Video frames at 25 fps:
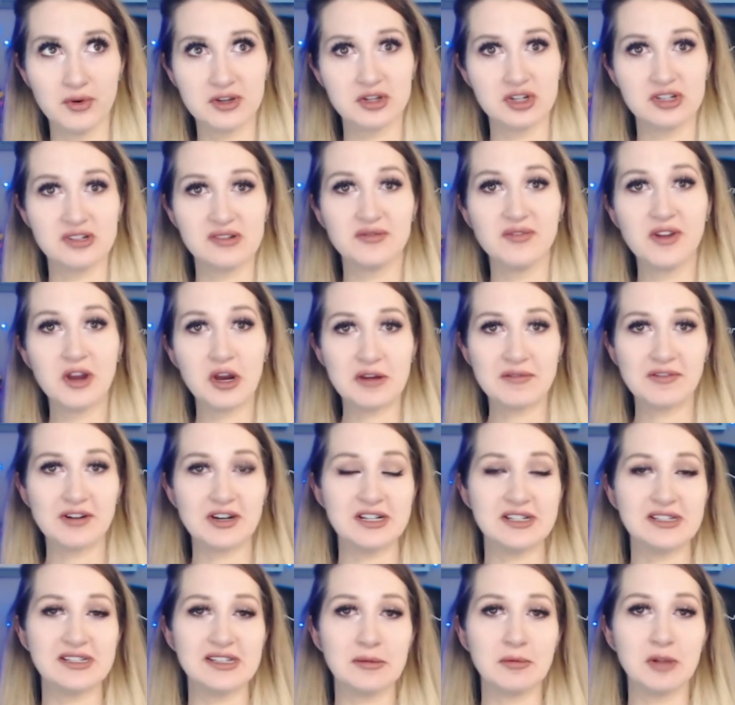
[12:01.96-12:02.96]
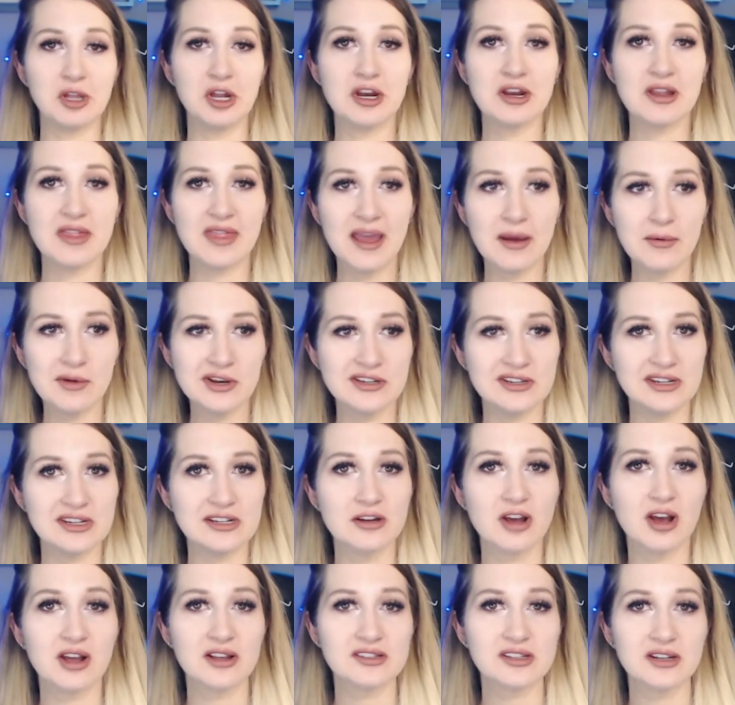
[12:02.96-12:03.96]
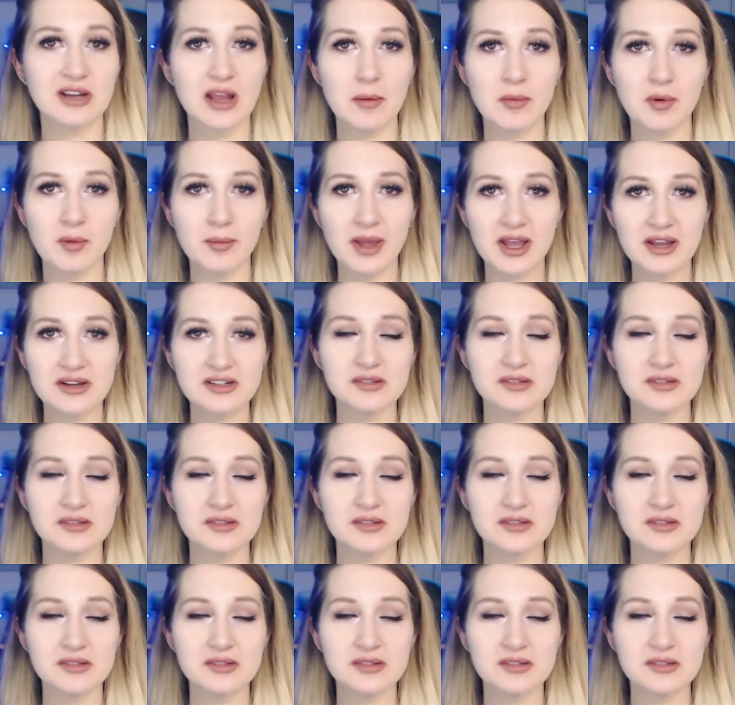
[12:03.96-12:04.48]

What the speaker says: is very, very similar. That one did cost a couple bucks,